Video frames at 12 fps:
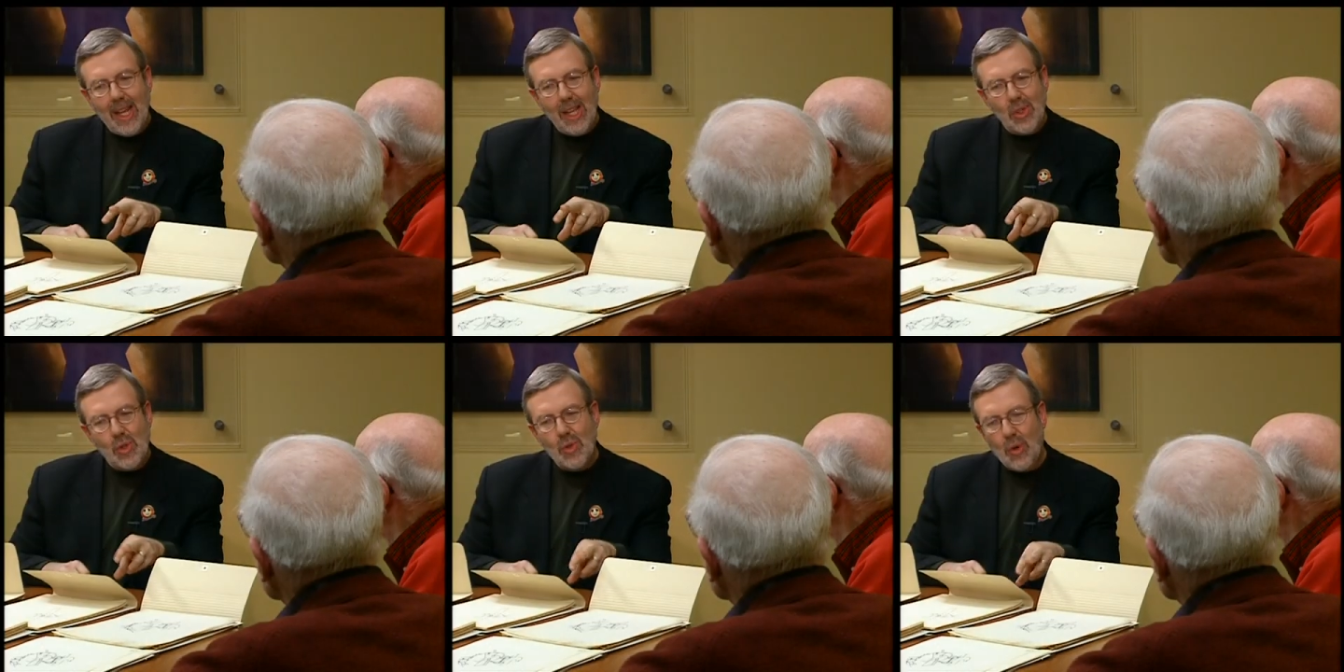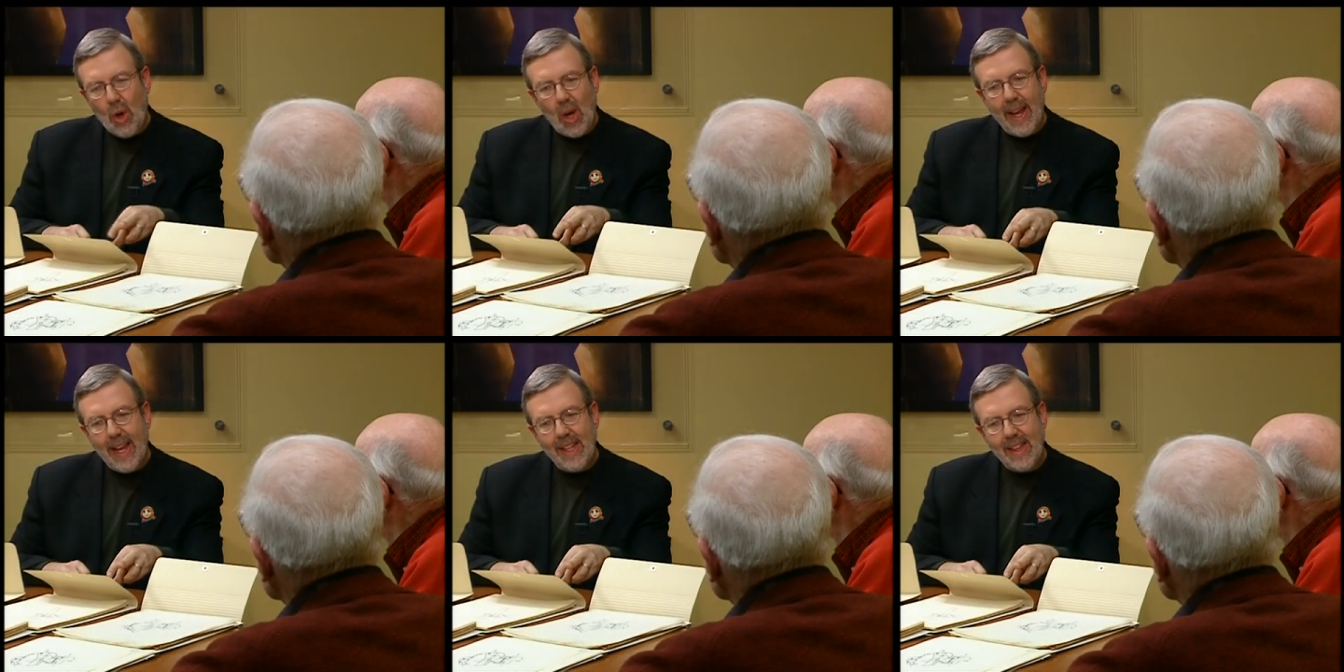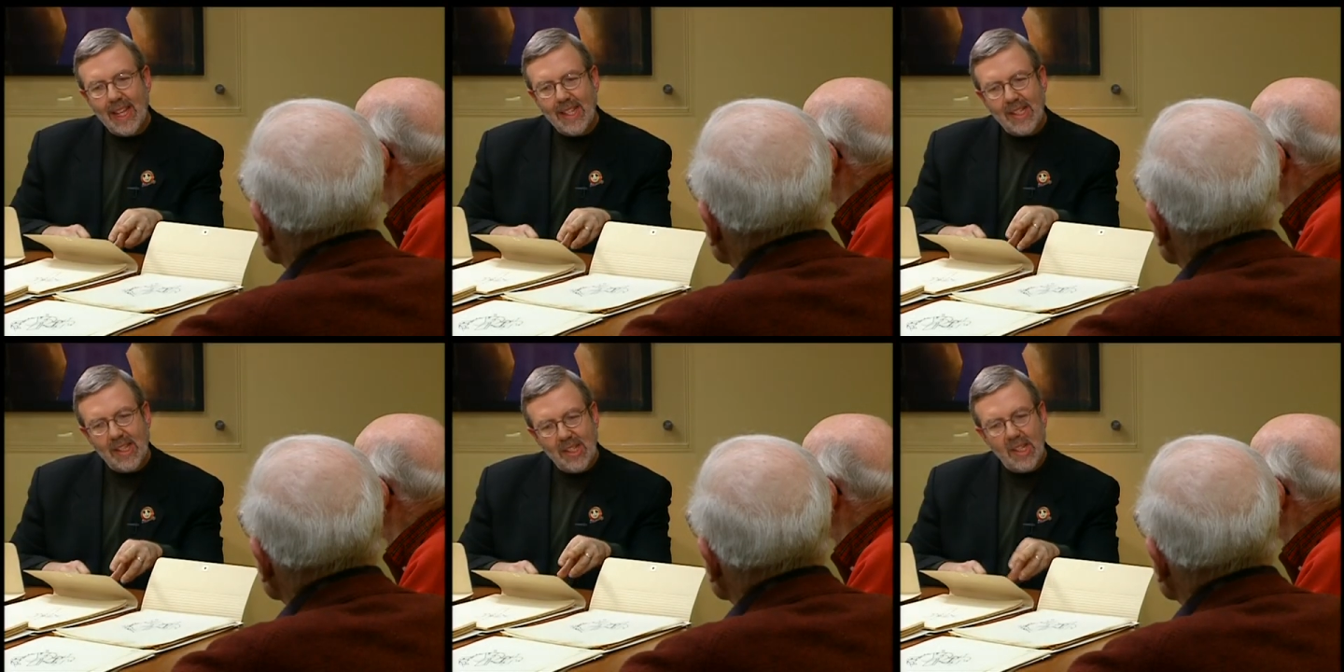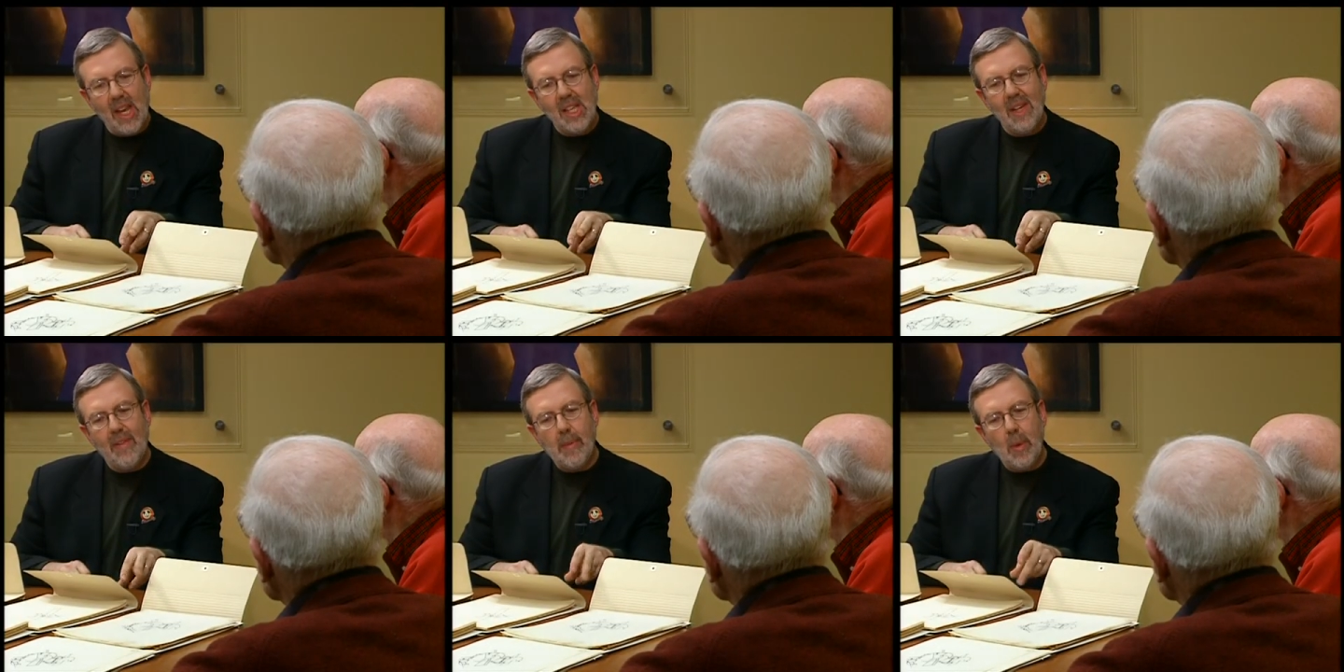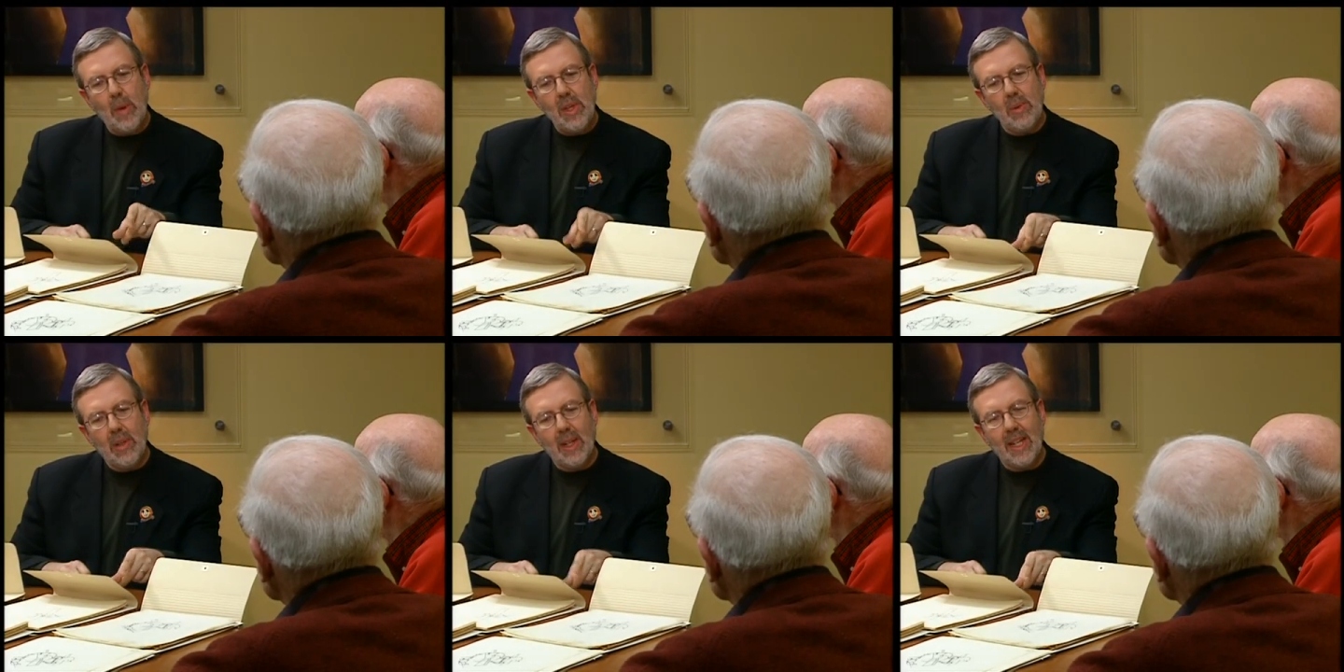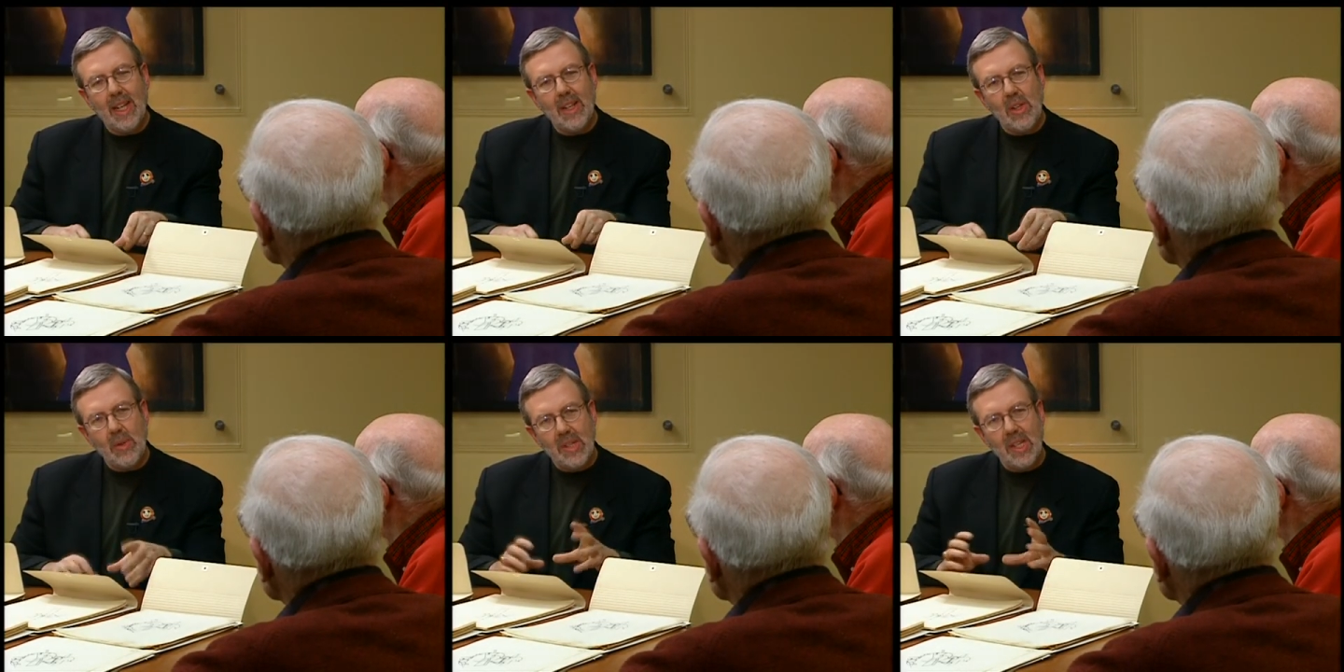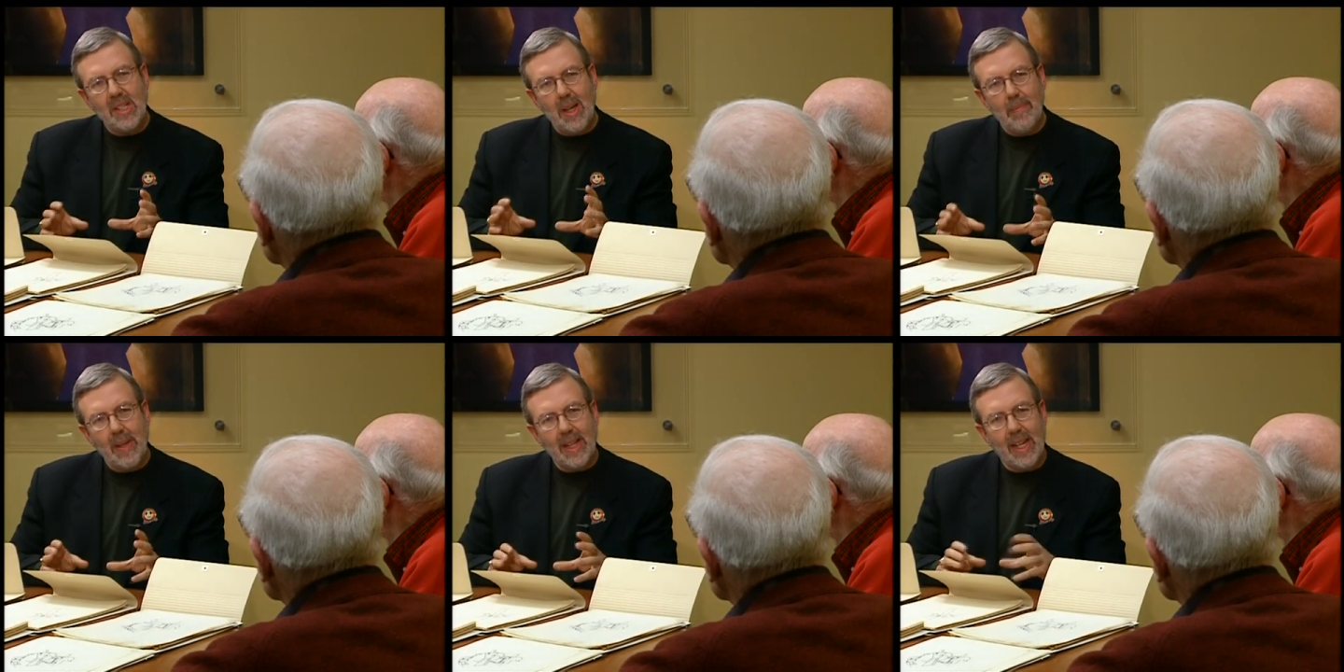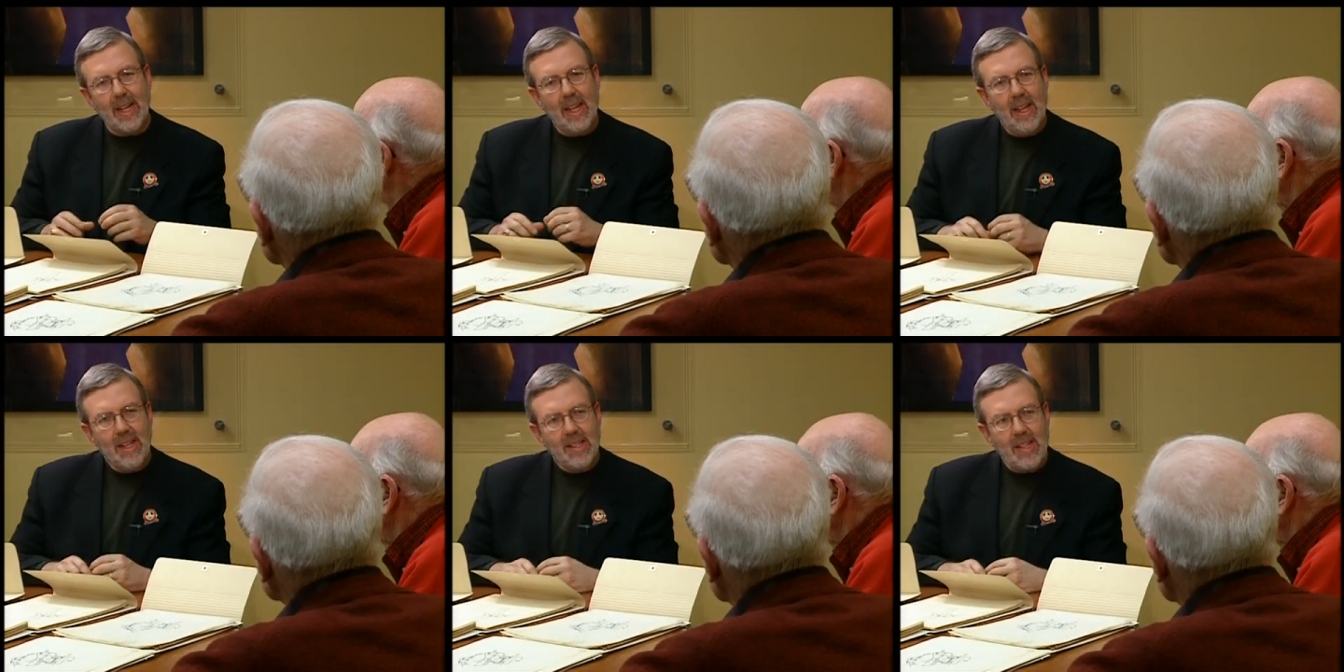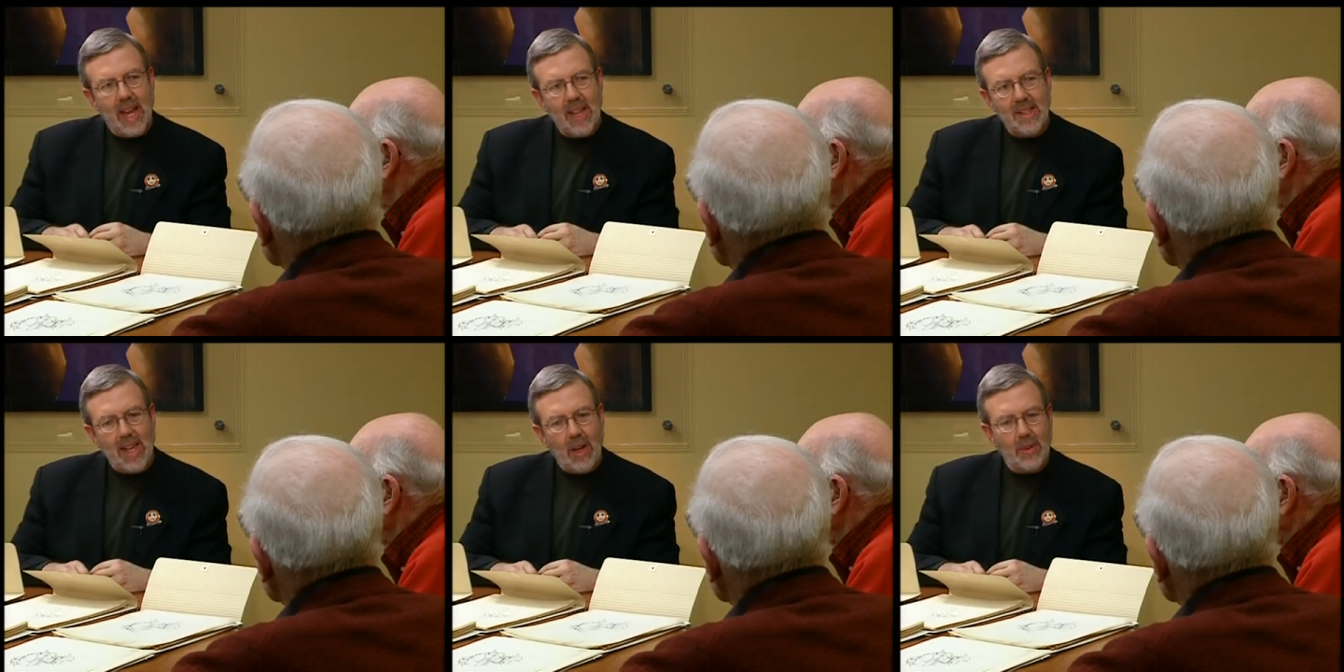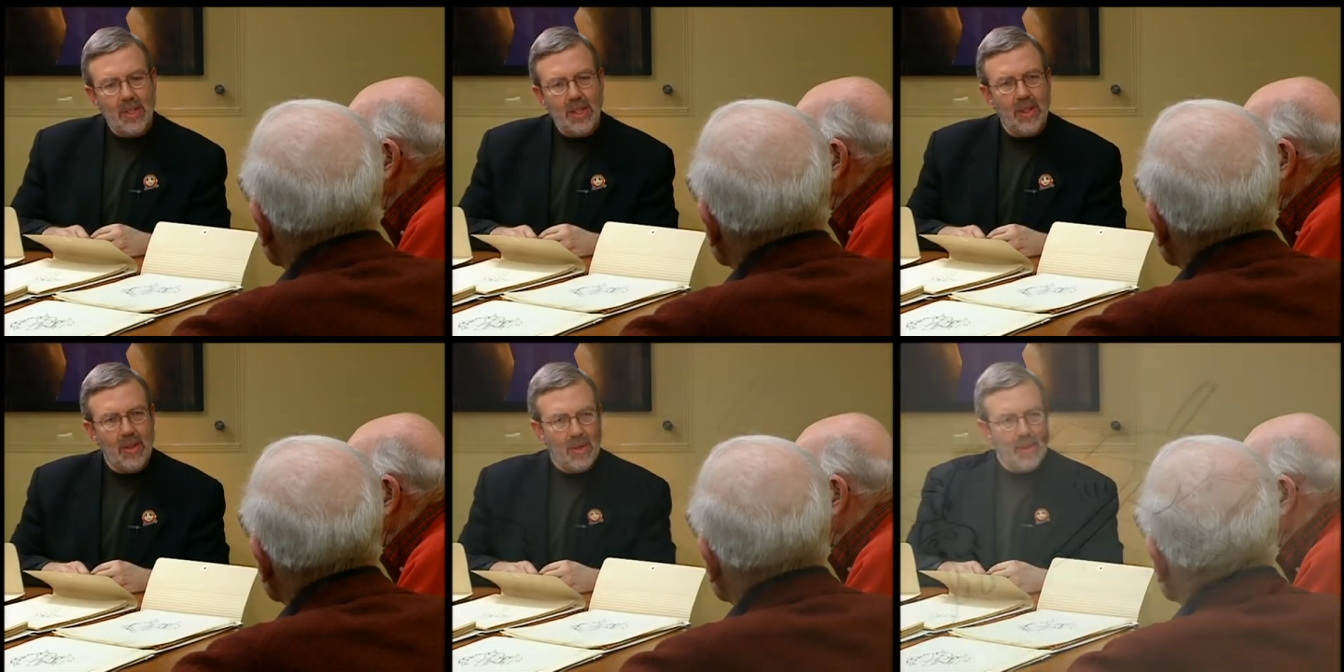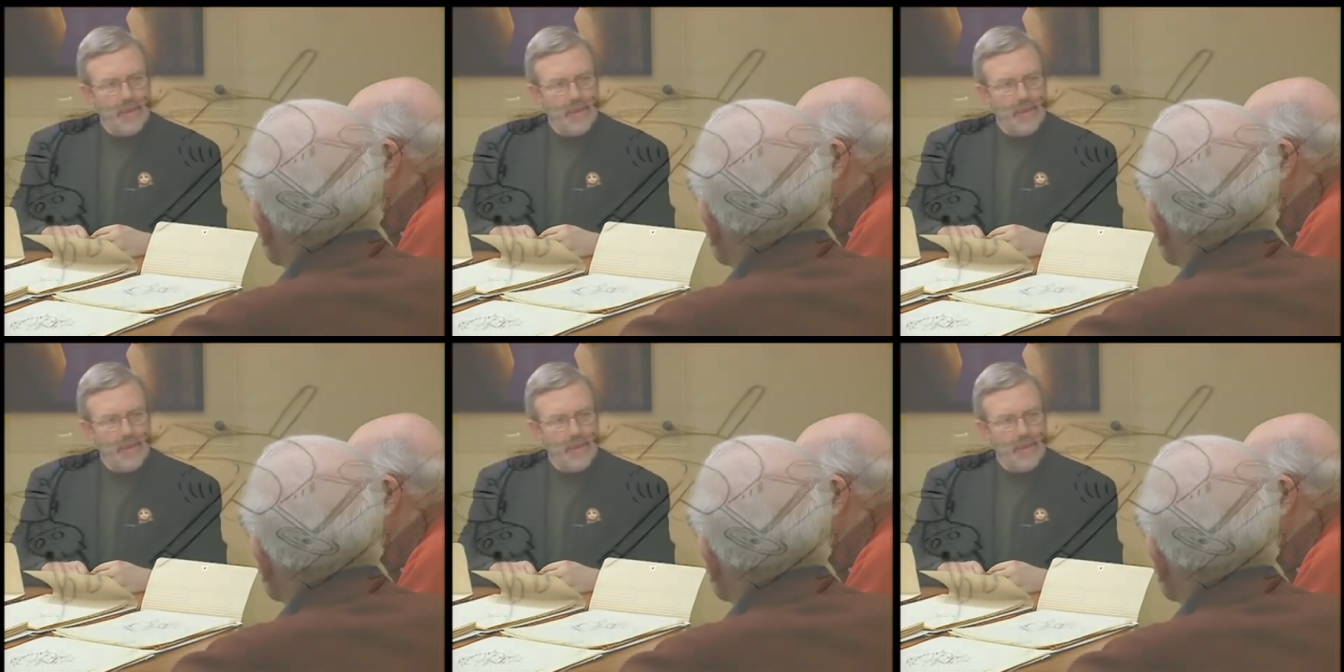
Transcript: his drawing that's distinctive? I mean, when you look at it, do you see something that stands out to you?